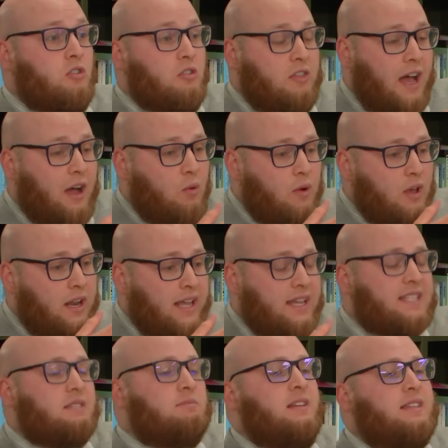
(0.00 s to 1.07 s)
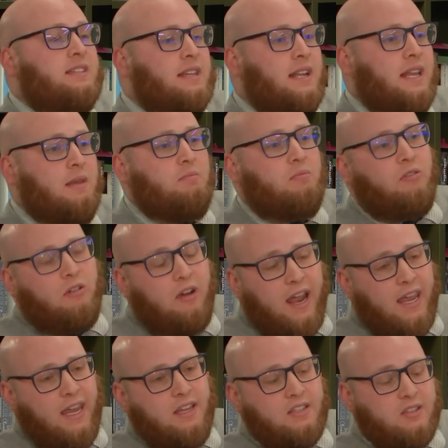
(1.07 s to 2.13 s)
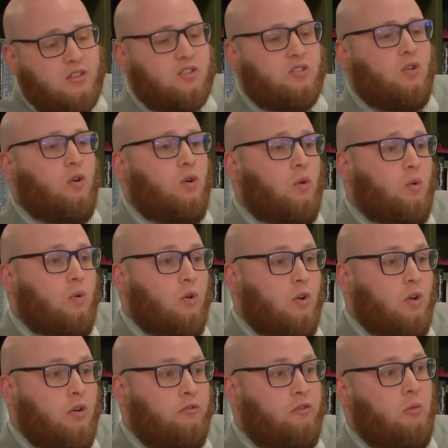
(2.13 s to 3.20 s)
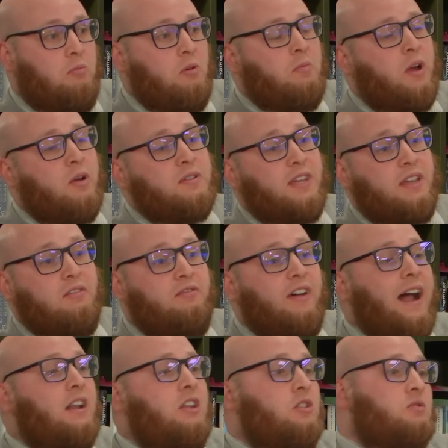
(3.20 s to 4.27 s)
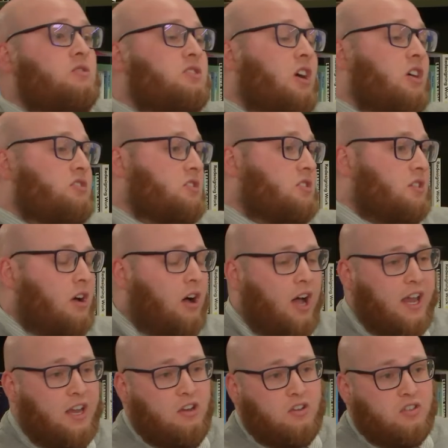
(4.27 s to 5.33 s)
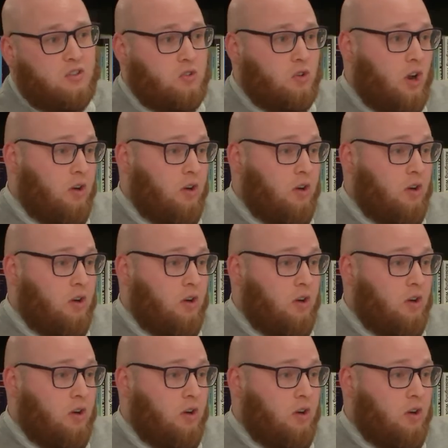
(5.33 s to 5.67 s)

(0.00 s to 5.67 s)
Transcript: that will explicitly praise the school for promoting values such as kindness and